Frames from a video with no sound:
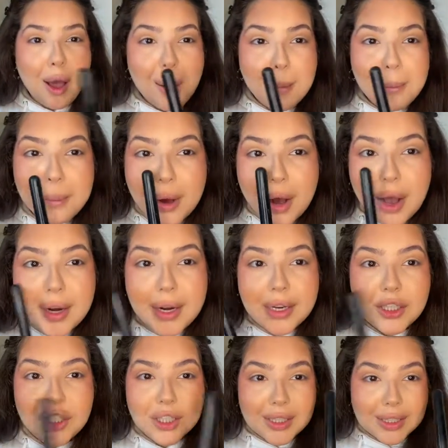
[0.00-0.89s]
but it
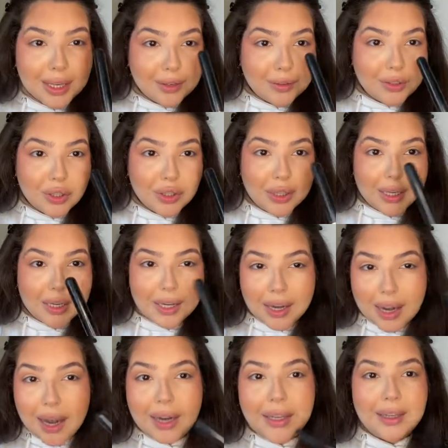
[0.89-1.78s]
just gives you like a
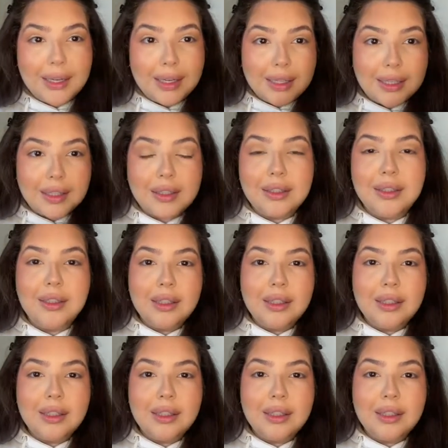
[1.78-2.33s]
highlighted,